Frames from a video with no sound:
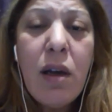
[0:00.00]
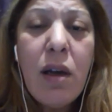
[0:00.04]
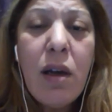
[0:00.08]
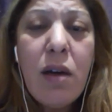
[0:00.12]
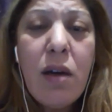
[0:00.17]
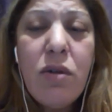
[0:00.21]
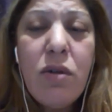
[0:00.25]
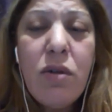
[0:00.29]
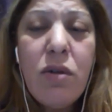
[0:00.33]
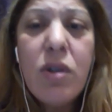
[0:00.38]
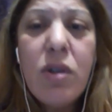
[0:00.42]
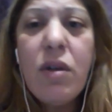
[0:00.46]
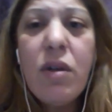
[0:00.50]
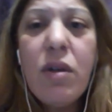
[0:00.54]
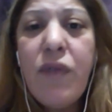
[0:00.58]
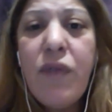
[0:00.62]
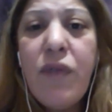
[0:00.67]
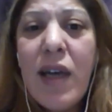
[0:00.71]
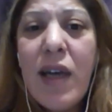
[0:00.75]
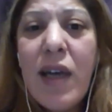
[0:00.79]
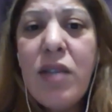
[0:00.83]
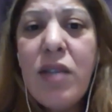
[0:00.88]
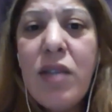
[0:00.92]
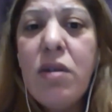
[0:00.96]
risk
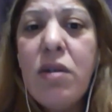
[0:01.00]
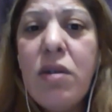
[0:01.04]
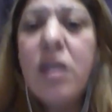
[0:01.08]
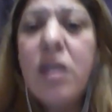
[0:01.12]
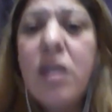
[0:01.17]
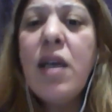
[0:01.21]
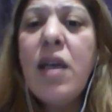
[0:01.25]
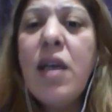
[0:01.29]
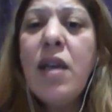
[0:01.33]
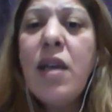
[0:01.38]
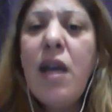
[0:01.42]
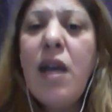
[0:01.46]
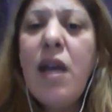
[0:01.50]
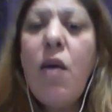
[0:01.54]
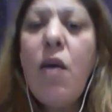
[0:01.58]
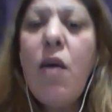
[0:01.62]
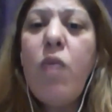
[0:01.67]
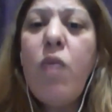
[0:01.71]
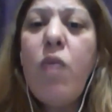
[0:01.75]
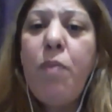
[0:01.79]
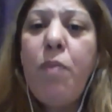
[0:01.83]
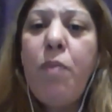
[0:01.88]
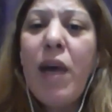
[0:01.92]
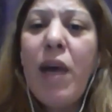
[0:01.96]
factors. Now
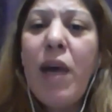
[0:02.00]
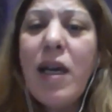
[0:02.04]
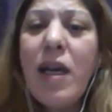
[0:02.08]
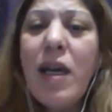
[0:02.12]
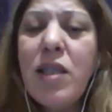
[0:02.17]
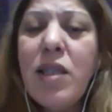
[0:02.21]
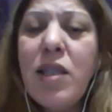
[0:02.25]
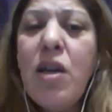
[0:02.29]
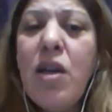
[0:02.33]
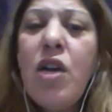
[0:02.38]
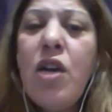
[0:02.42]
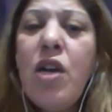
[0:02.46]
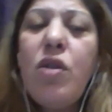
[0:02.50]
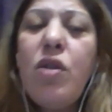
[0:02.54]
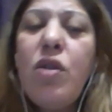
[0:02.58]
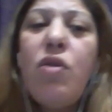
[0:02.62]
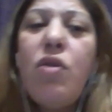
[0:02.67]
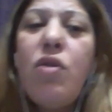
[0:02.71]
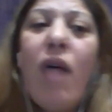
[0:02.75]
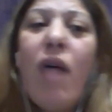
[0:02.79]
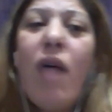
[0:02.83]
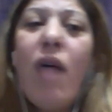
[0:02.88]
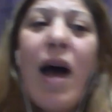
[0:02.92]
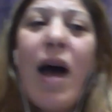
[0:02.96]
we pass to
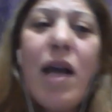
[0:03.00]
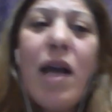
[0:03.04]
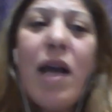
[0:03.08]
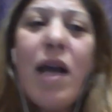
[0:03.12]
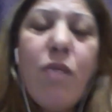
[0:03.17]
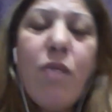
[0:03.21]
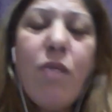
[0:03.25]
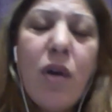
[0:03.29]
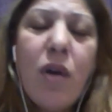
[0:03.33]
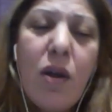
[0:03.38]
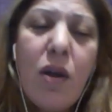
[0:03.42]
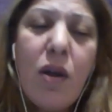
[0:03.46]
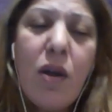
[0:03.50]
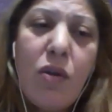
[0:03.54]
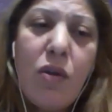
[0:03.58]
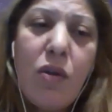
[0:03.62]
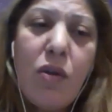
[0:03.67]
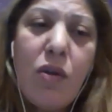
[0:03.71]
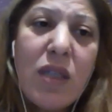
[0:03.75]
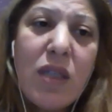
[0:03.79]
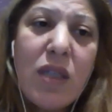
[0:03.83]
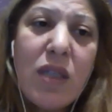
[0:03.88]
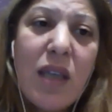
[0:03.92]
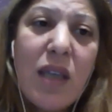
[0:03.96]

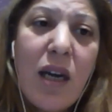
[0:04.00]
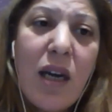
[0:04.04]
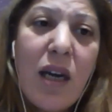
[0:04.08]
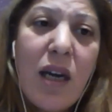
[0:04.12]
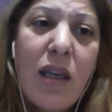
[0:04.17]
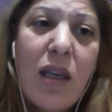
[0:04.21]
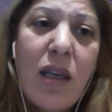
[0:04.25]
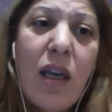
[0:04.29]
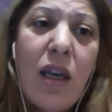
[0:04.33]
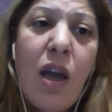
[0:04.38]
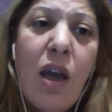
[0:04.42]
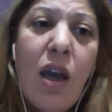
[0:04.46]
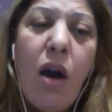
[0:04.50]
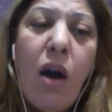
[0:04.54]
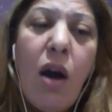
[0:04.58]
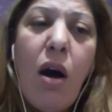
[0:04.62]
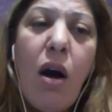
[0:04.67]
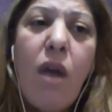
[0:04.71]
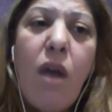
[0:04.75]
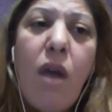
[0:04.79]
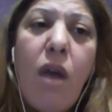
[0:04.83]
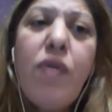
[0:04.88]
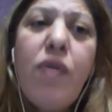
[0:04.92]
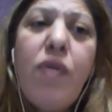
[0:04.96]
the study
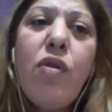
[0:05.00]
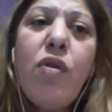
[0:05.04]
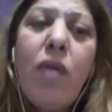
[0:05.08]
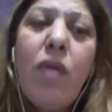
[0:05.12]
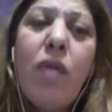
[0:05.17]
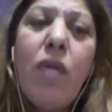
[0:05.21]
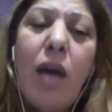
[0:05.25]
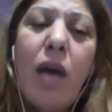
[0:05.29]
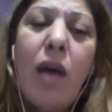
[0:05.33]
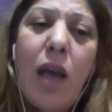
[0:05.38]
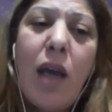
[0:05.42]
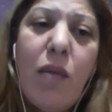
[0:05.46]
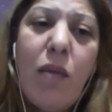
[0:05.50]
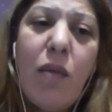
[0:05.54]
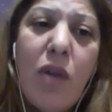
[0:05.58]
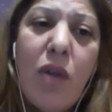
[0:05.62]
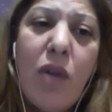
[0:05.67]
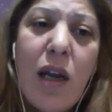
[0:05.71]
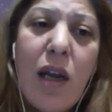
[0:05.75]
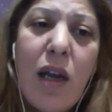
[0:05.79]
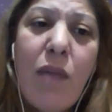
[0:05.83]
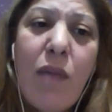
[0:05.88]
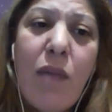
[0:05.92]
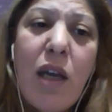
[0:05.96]
of the
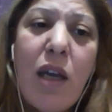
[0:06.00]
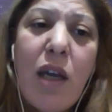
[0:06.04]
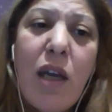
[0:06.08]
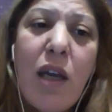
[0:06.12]
hemodynamic